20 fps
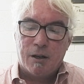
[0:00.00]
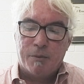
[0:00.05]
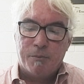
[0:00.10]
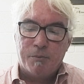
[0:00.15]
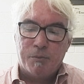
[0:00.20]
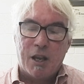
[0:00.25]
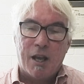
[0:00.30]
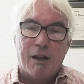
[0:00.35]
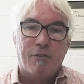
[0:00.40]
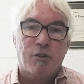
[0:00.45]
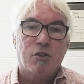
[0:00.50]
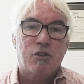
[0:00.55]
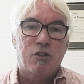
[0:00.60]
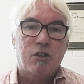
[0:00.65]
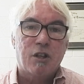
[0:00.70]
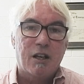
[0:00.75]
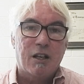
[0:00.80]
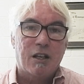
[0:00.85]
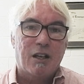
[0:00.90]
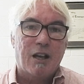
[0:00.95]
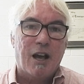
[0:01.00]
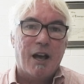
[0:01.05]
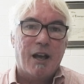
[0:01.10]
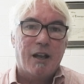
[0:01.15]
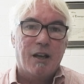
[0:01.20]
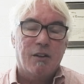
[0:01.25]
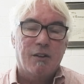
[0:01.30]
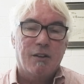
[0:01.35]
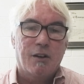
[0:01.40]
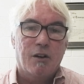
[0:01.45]
You have your study
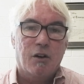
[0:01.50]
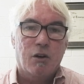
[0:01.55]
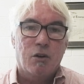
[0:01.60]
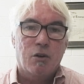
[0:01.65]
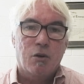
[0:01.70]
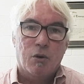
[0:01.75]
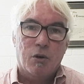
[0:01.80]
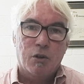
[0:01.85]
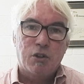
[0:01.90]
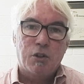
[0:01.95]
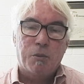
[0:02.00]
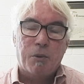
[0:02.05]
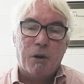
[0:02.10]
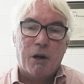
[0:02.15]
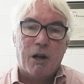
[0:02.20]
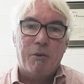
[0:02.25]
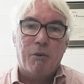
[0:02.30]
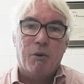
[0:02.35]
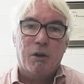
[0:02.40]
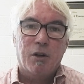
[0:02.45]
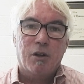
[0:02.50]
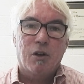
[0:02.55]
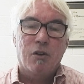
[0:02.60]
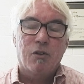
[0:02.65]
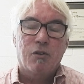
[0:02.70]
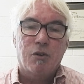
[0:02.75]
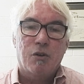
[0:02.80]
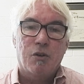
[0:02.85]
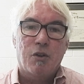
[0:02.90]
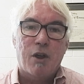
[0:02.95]
guide in there, of course. You probably want to go
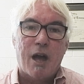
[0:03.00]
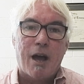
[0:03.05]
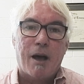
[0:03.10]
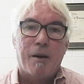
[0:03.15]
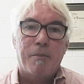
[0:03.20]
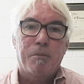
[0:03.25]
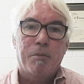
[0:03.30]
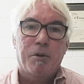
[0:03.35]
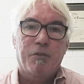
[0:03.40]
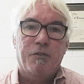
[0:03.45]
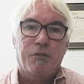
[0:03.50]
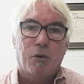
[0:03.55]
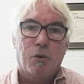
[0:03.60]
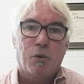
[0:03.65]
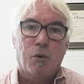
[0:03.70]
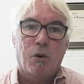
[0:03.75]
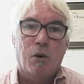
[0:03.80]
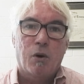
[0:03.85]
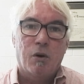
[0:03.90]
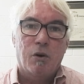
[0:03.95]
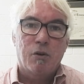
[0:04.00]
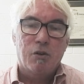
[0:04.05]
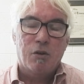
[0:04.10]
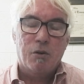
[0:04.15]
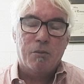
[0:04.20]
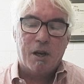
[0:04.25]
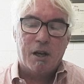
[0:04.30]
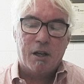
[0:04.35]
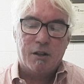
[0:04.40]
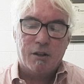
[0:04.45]
through that before
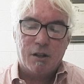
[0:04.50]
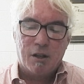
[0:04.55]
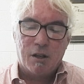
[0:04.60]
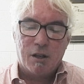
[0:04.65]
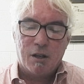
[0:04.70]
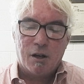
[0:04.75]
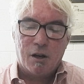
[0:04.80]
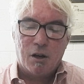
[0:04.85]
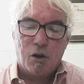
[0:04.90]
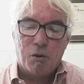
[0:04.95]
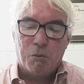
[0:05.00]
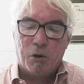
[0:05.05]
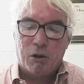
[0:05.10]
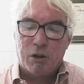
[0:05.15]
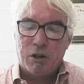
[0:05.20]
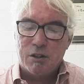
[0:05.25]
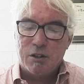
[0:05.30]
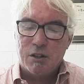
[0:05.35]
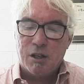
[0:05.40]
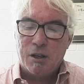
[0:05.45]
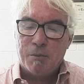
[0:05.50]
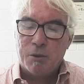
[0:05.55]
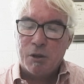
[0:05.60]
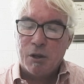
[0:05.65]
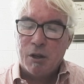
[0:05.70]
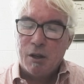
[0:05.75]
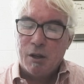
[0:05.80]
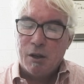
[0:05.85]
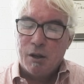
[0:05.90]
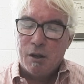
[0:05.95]
you make the homework attempt.
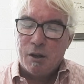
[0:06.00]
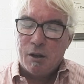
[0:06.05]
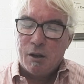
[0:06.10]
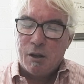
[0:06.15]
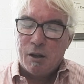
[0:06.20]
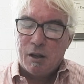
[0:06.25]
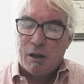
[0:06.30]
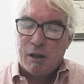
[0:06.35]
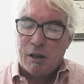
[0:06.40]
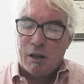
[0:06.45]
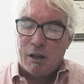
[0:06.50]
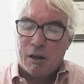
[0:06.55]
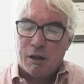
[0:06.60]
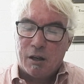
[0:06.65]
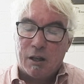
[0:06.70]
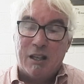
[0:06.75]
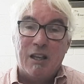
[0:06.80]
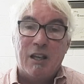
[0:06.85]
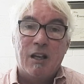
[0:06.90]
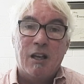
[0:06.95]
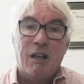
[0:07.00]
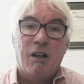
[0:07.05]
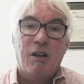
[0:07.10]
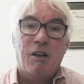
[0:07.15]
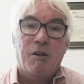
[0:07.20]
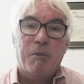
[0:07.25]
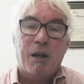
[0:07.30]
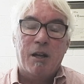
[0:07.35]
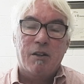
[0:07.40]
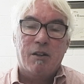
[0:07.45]
And again,
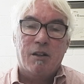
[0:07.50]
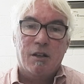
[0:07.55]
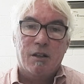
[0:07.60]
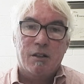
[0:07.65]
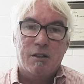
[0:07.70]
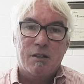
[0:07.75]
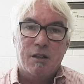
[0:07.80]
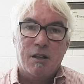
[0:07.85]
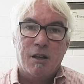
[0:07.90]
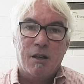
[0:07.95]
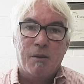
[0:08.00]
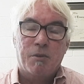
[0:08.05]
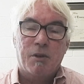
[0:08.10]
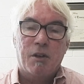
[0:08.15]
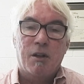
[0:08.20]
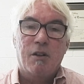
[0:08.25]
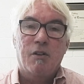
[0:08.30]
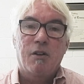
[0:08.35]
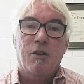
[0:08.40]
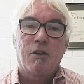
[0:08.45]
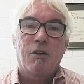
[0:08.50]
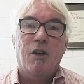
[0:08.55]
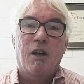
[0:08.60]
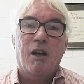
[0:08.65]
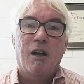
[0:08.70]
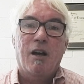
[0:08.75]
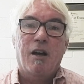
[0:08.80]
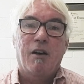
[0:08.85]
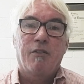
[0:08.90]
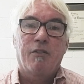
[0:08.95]
you make the attempt, and then you
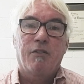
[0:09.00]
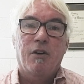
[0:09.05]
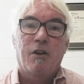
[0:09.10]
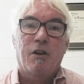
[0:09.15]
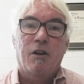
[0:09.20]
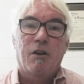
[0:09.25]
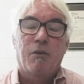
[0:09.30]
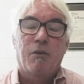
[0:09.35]
have a